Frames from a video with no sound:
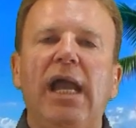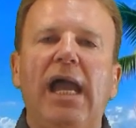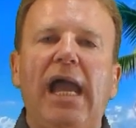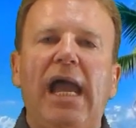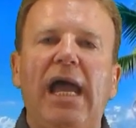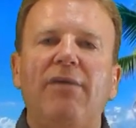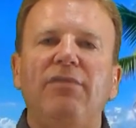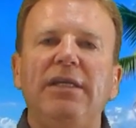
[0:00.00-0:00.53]

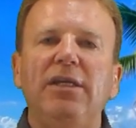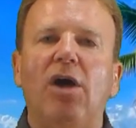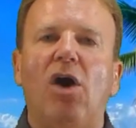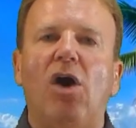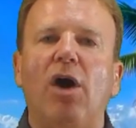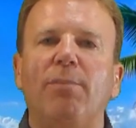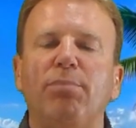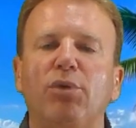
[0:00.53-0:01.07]
having
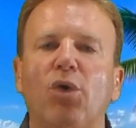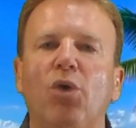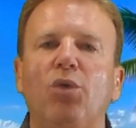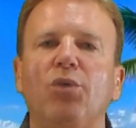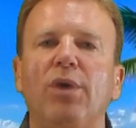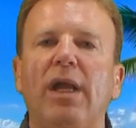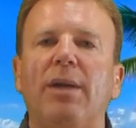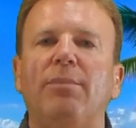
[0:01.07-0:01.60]
our
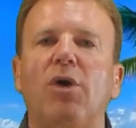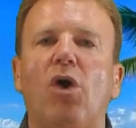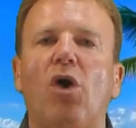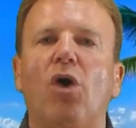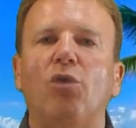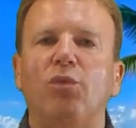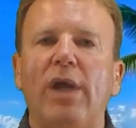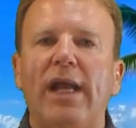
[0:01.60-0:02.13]
program
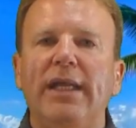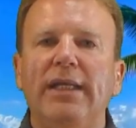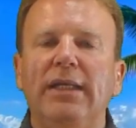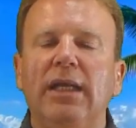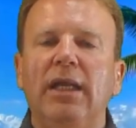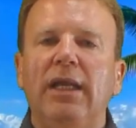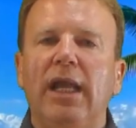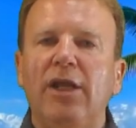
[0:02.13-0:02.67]
already.